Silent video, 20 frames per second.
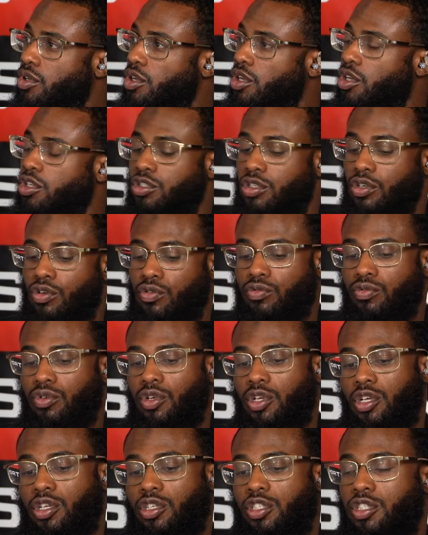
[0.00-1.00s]
So
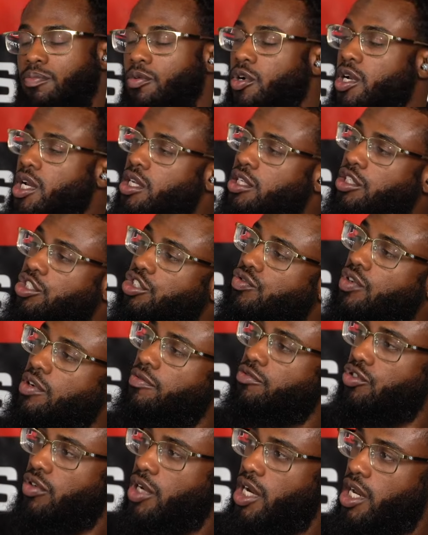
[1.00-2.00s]
sprinting is strength
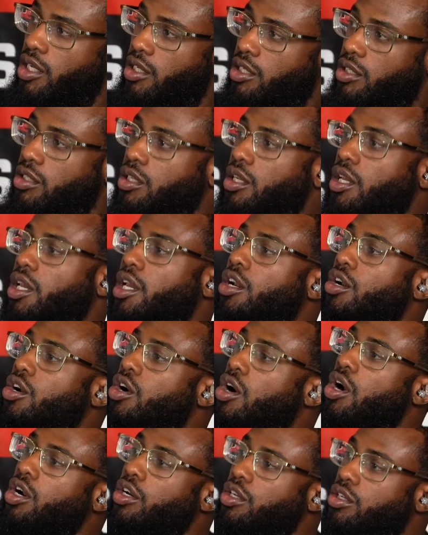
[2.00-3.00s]
training, and
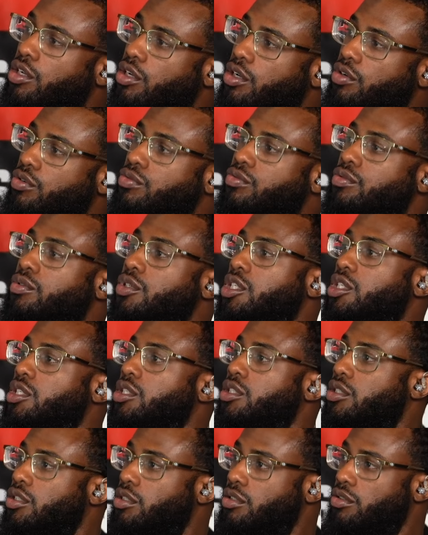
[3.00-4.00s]
cardio
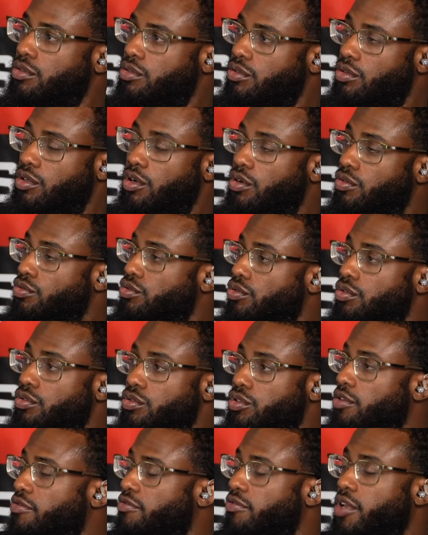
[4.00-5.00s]
is, you
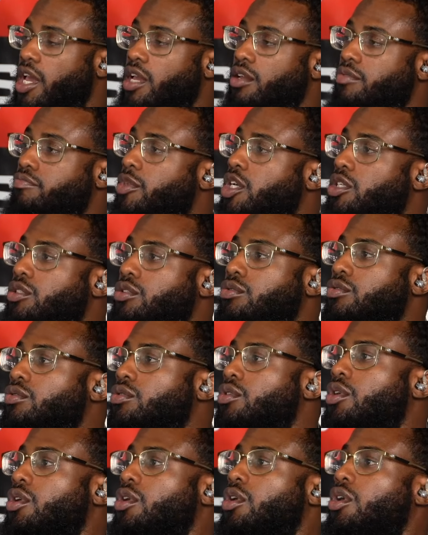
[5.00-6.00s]
losing fat and muscle.
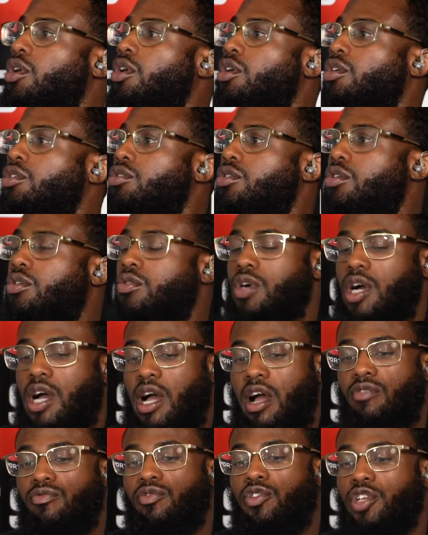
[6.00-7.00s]
So I
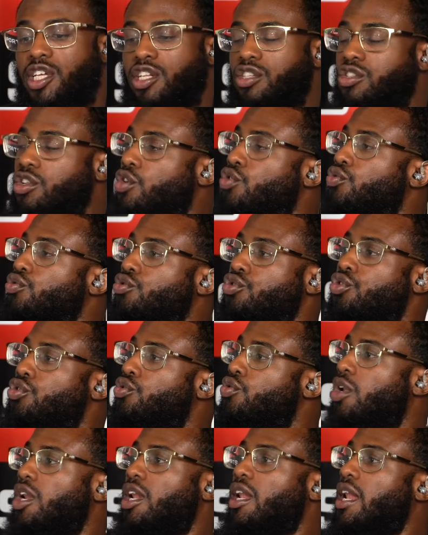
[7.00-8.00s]
really don't do
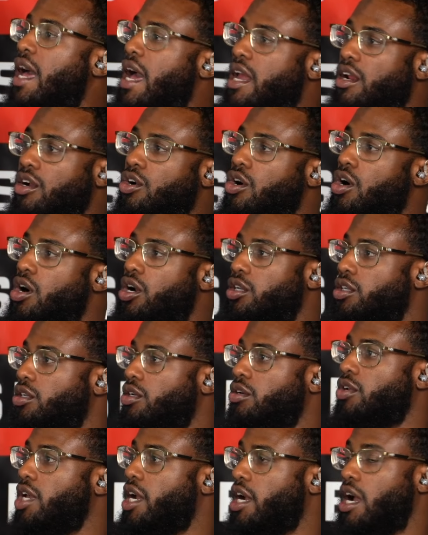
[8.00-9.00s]
a lot of cardio.
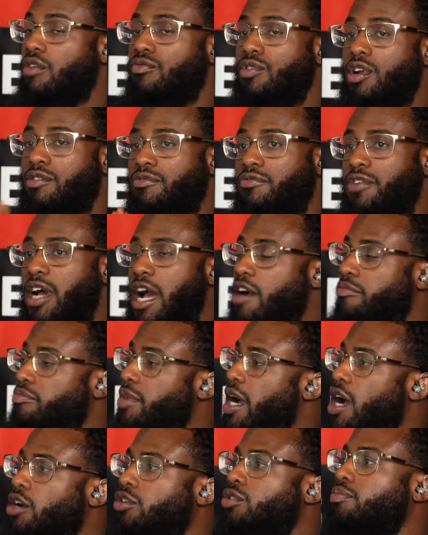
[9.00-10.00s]
Like I run 5
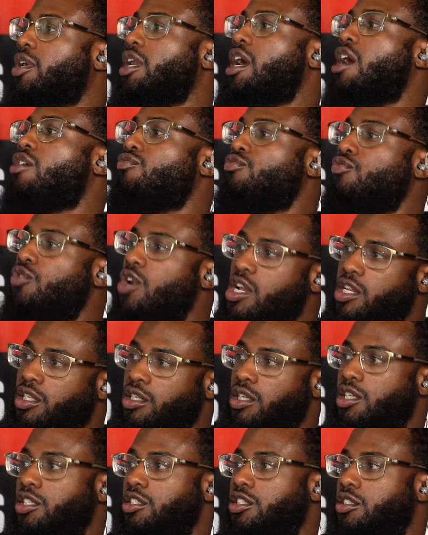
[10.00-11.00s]
miles, but I run
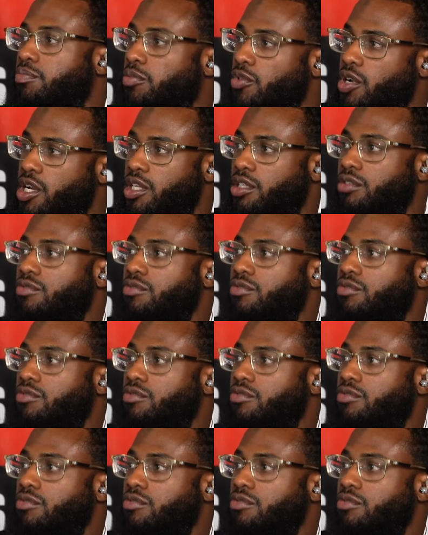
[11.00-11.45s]
and sprint.